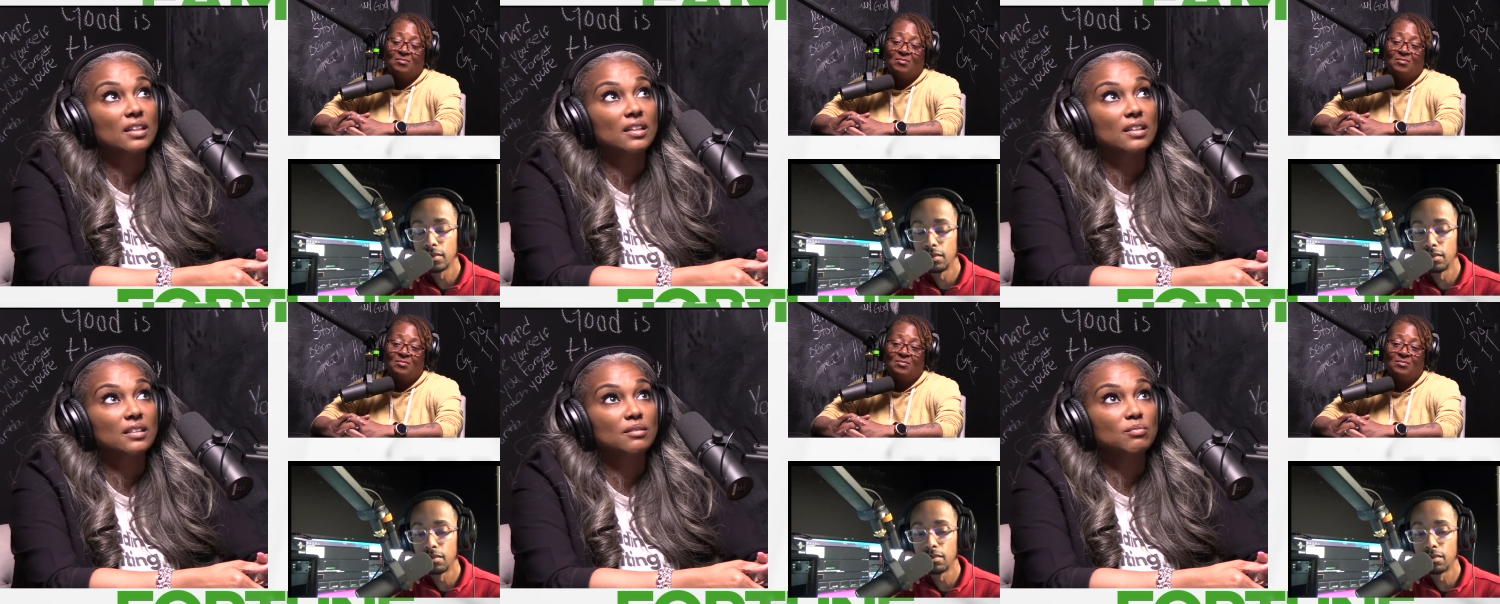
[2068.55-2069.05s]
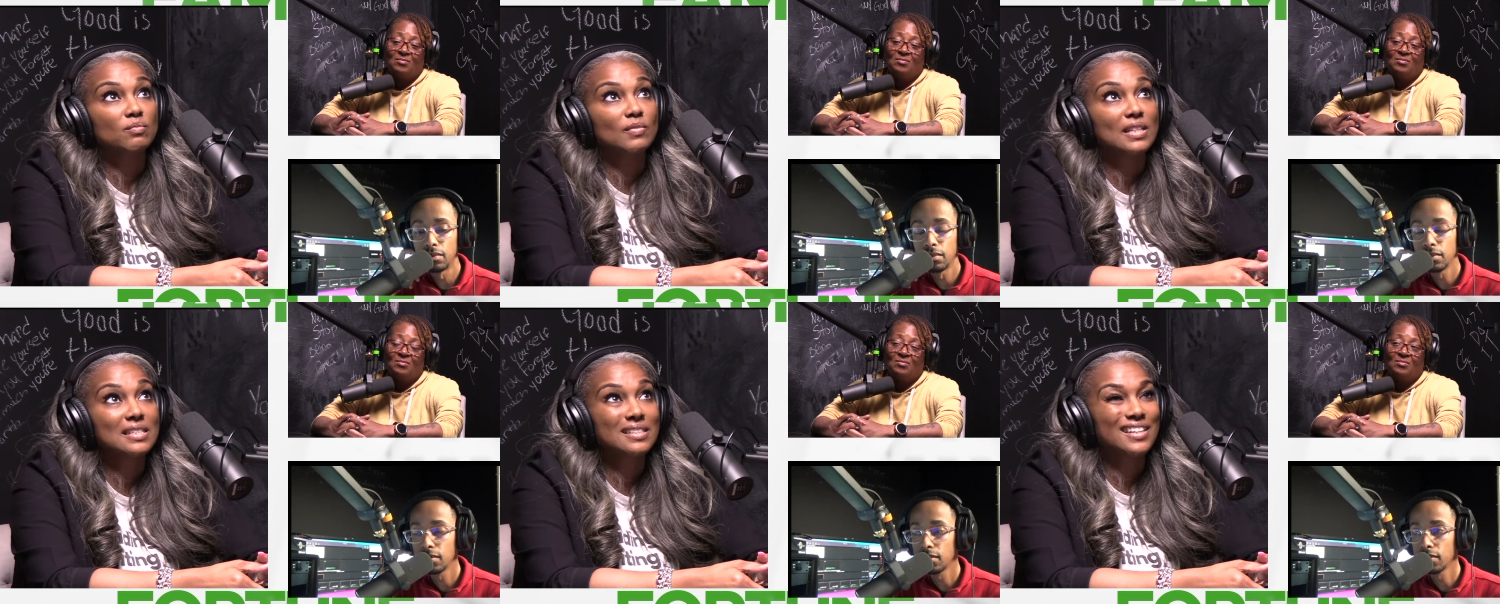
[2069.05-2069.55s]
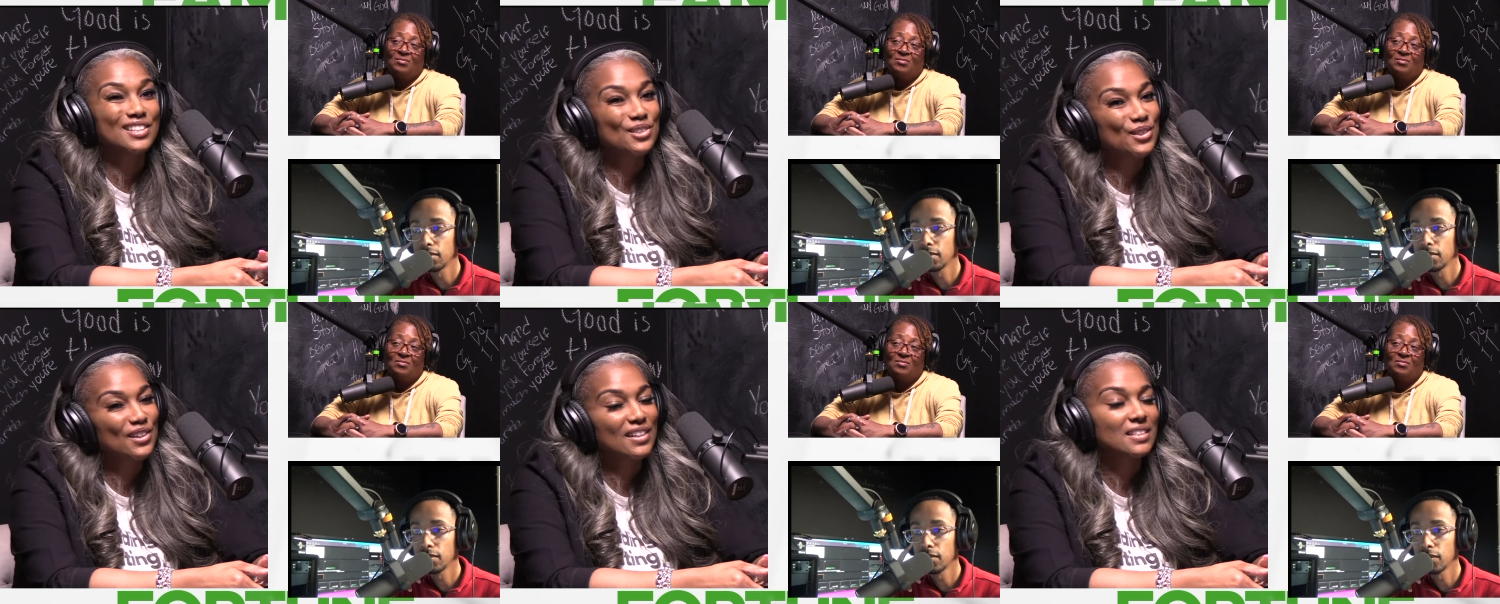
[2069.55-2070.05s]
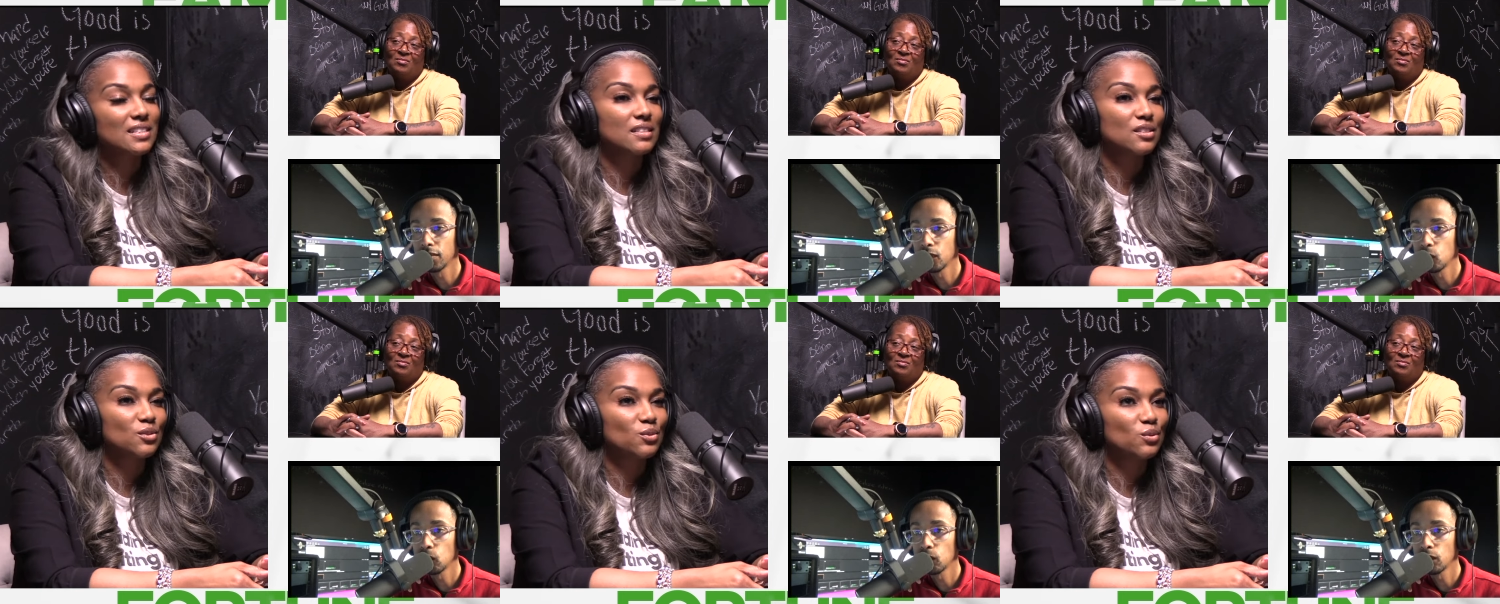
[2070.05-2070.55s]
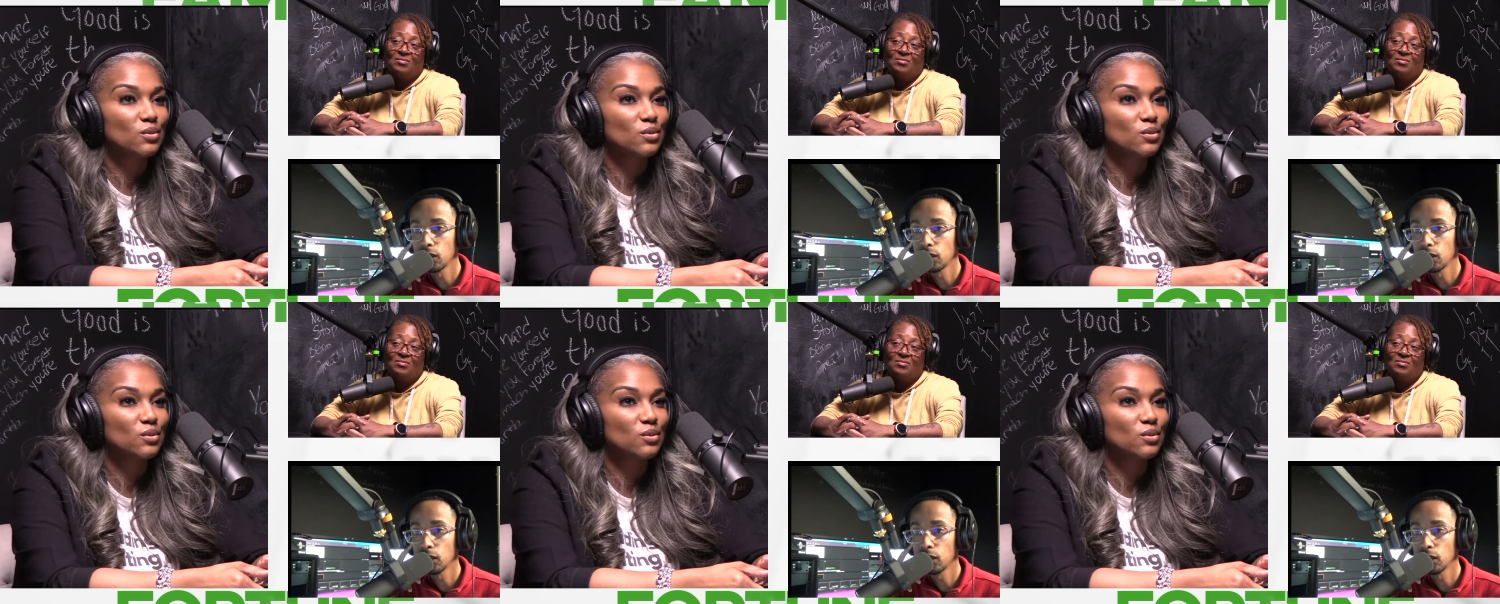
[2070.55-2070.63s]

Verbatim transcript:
Speaker 1: Mm-hmm. It's not too early to do